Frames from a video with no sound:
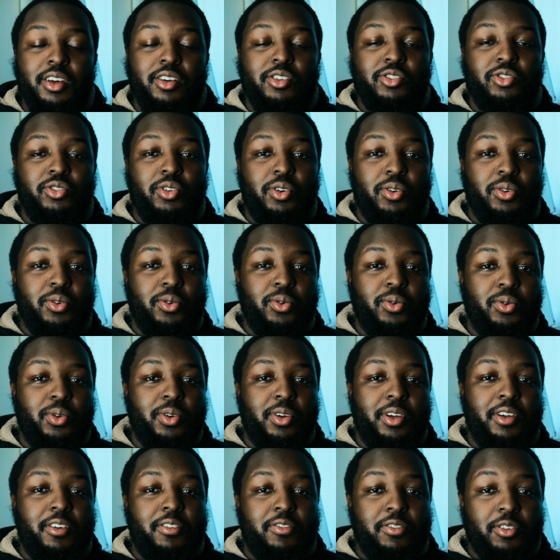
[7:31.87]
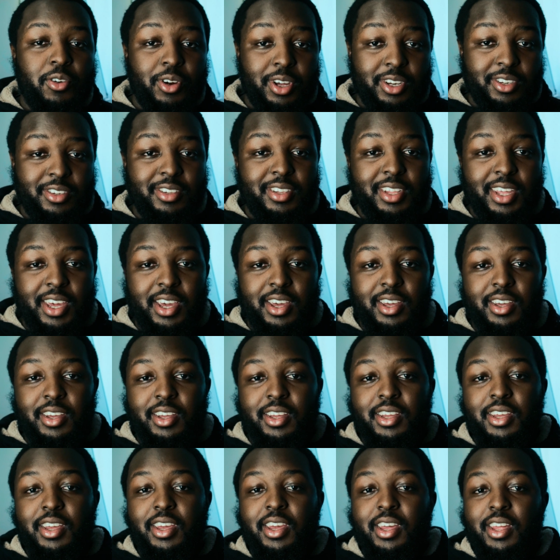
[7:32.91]
So if you're into that
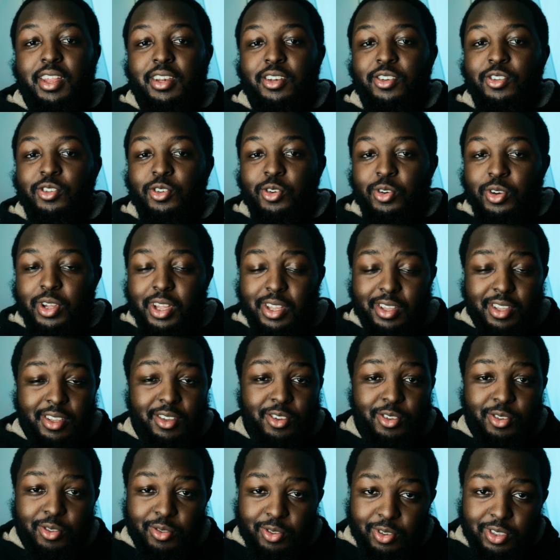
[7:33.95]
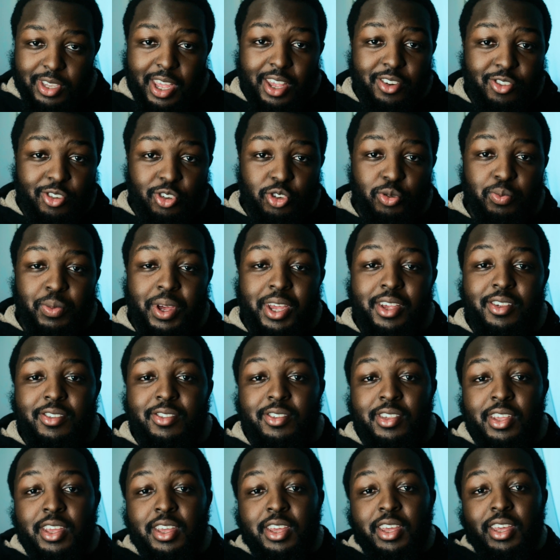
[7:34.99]
and that's your space,
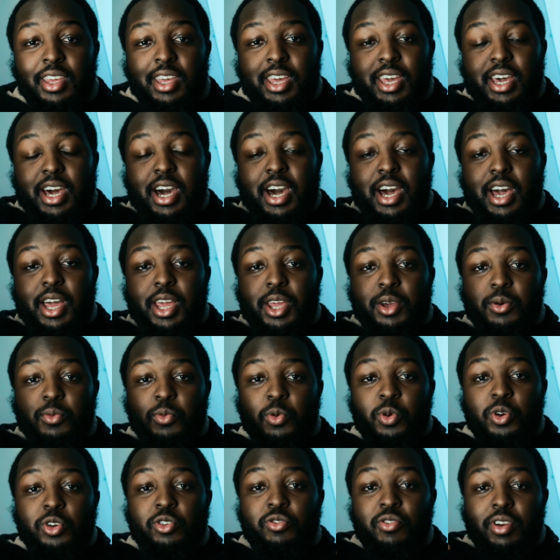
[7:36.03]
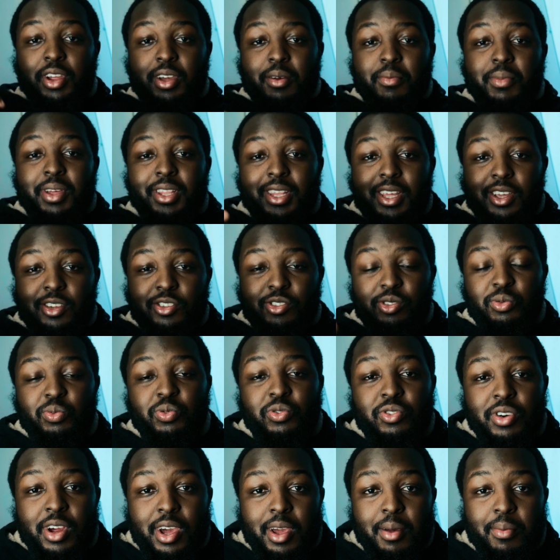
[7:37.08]
I would recommend that you
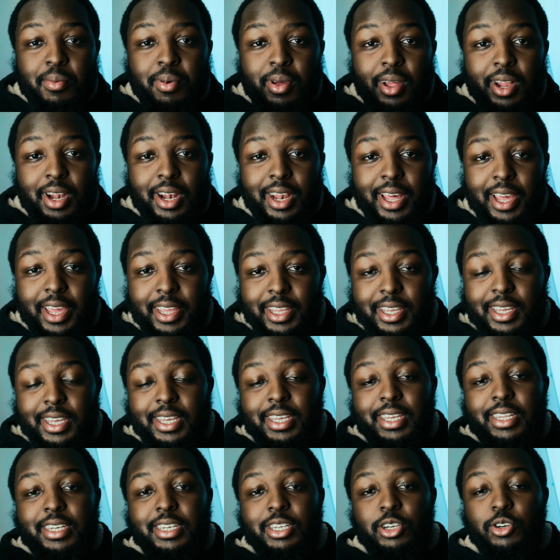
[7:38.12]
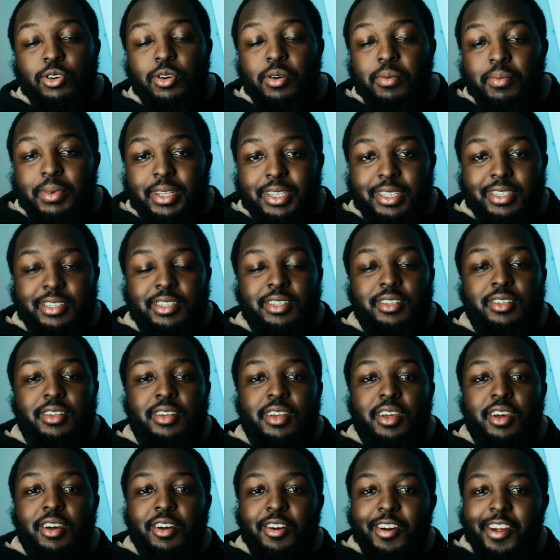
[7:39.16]
subscribe, like, and comment.
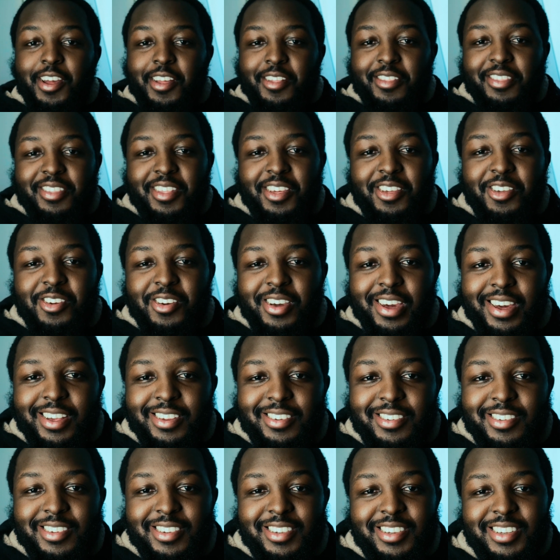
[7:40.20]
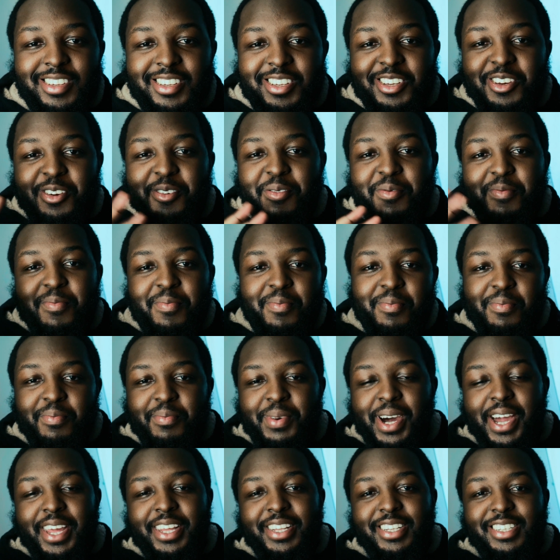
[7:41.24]
All right, thank you guys.
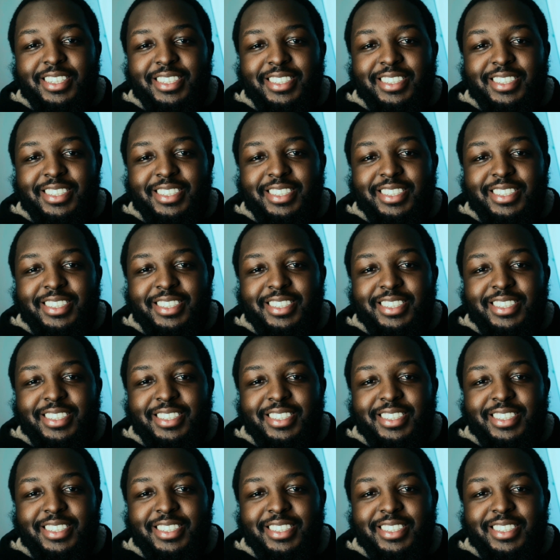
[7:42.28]
Bye.